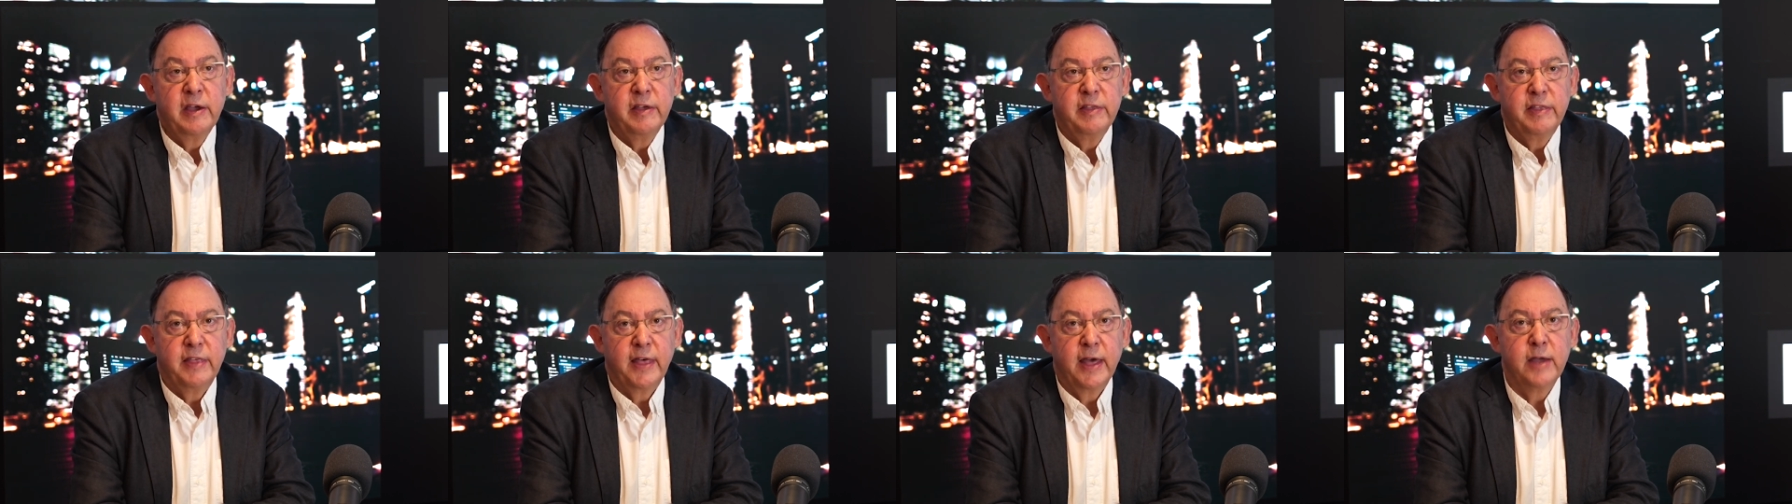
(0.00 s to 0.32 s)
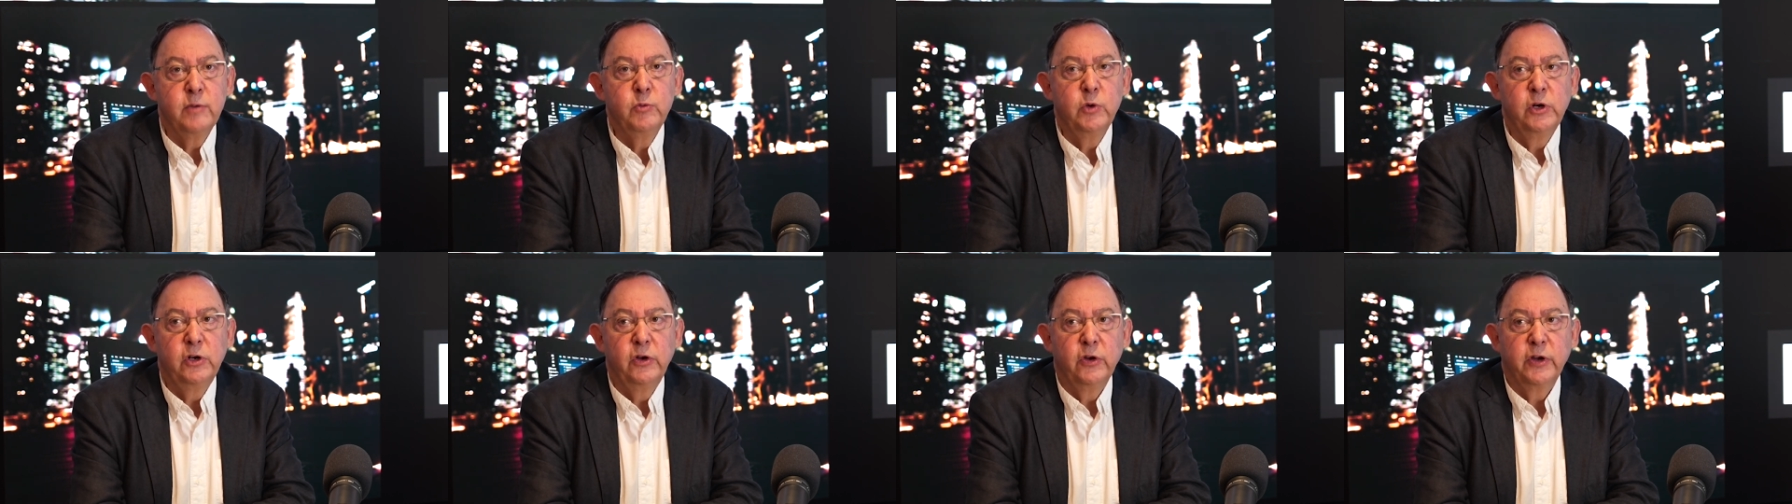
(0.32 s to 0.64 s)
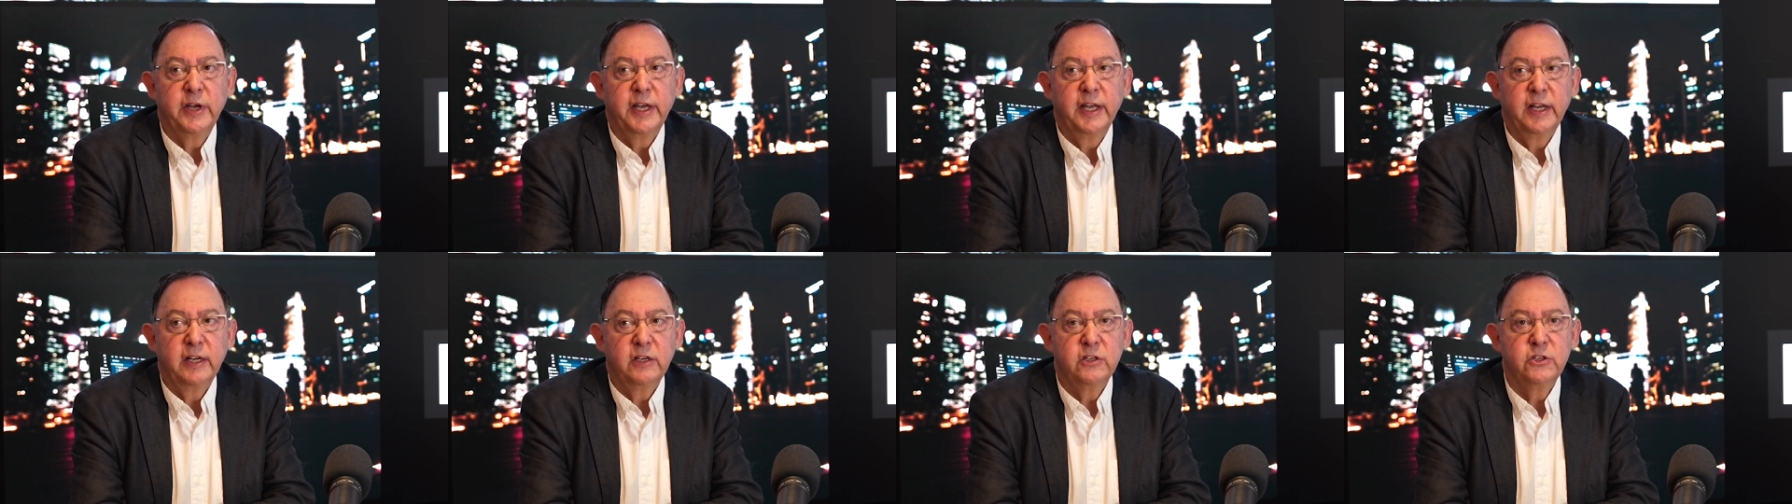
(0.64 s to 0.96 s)
They were
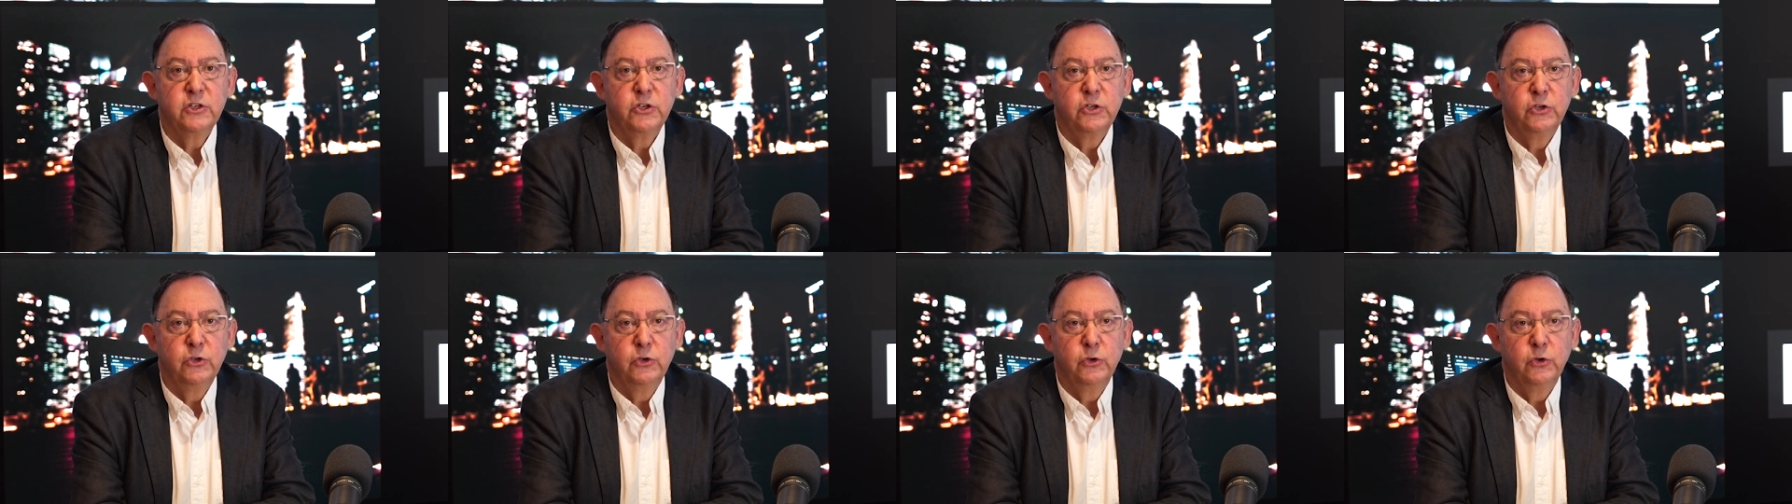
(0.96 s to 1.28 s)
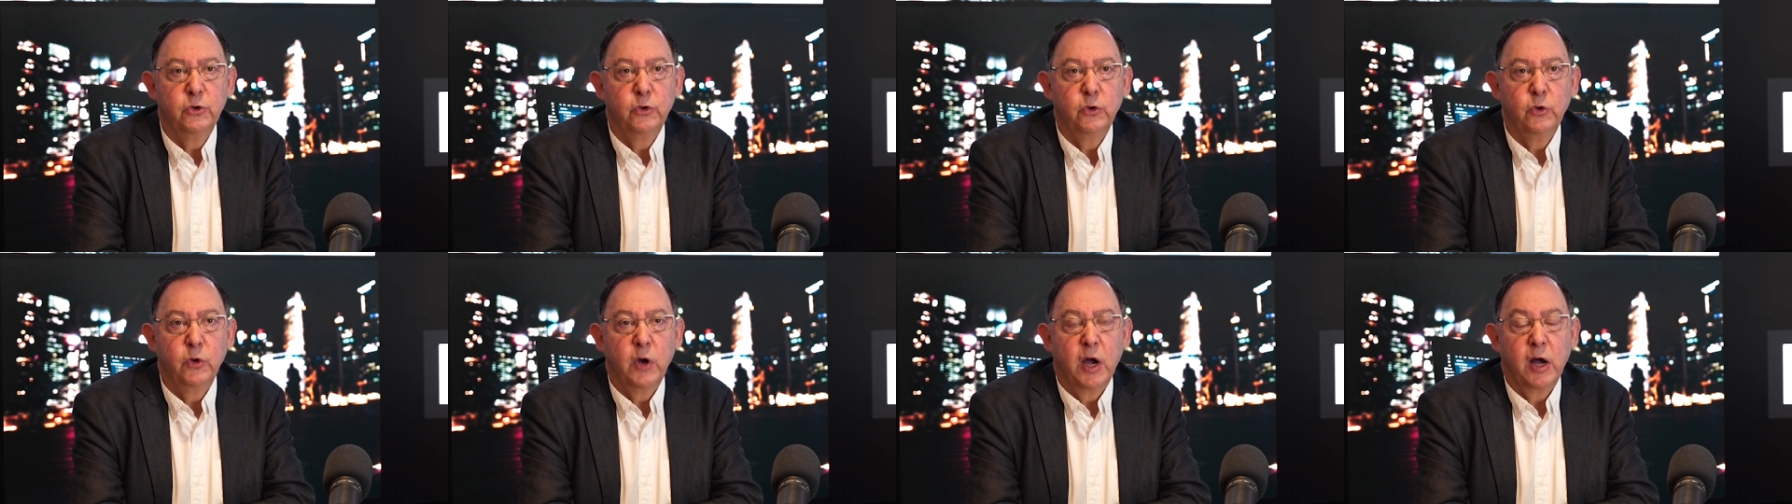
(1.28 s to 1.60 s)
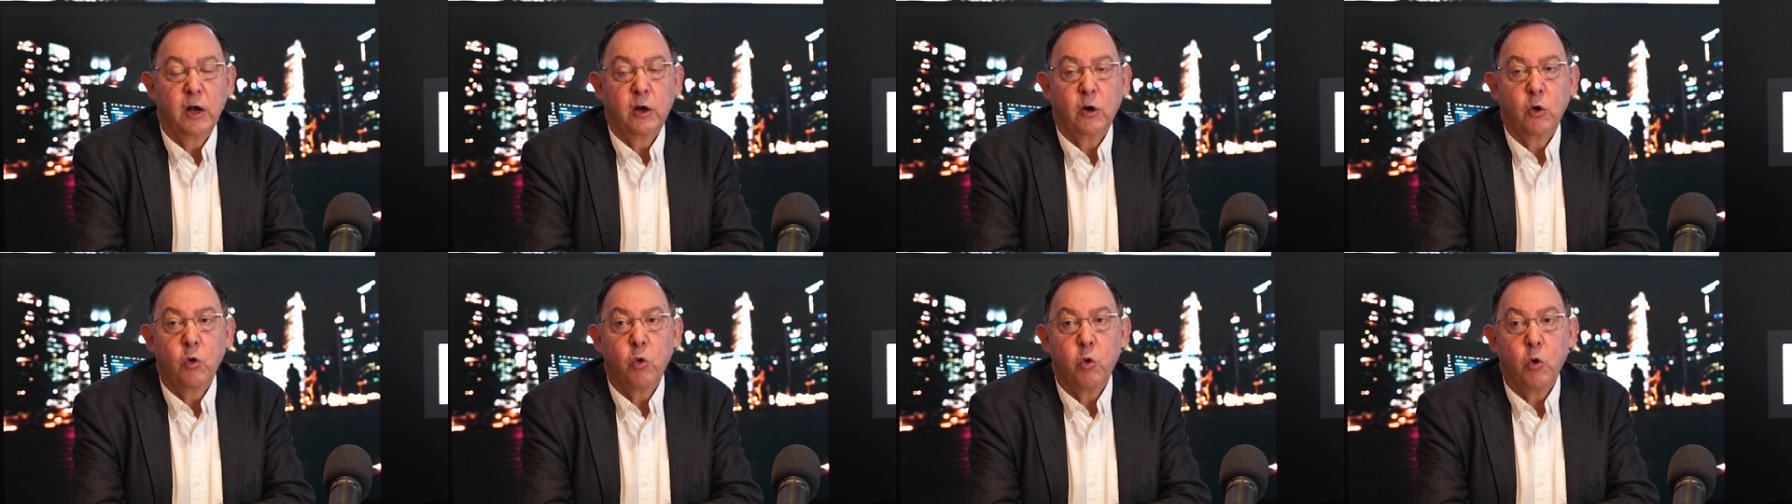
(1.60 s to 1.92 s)
looking to
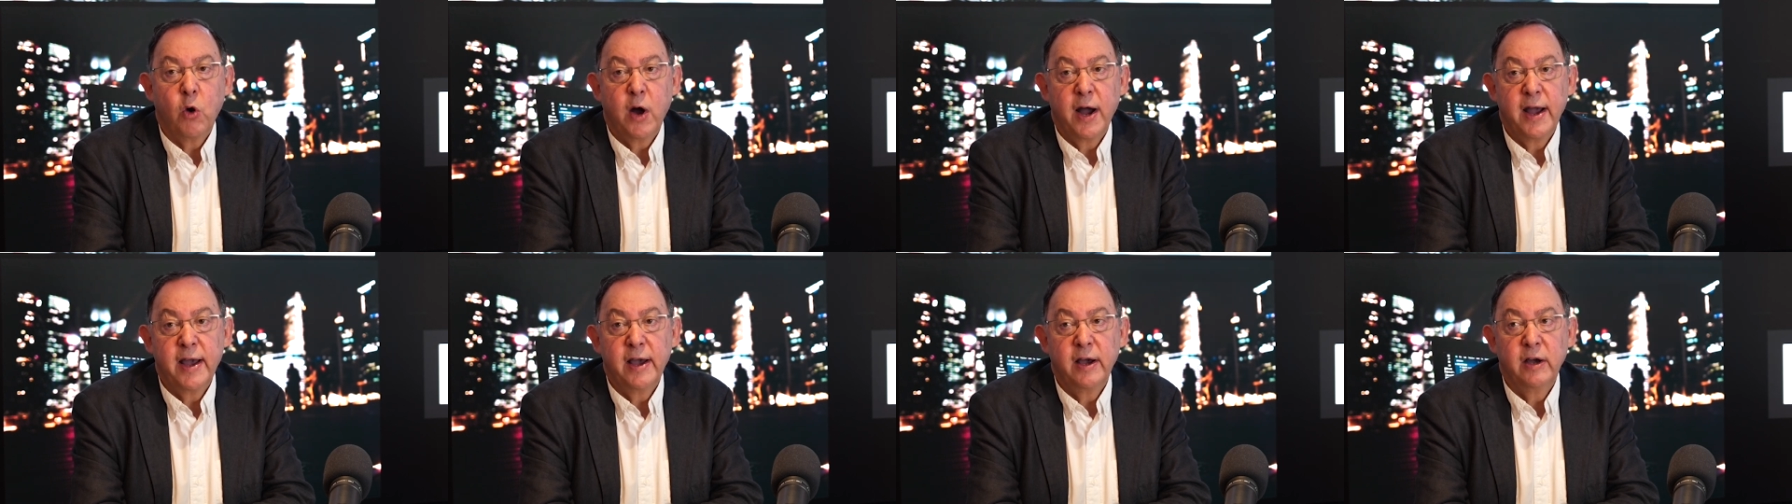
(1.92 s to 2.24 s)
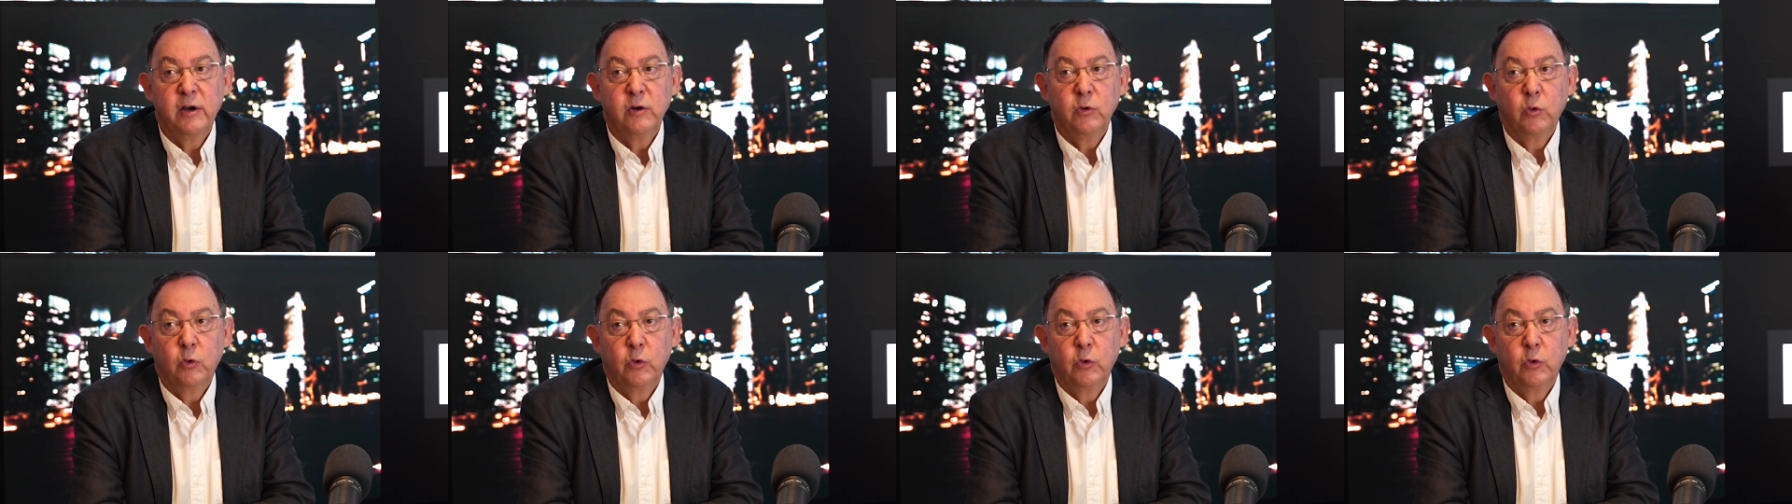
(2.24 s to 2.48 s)
acquire,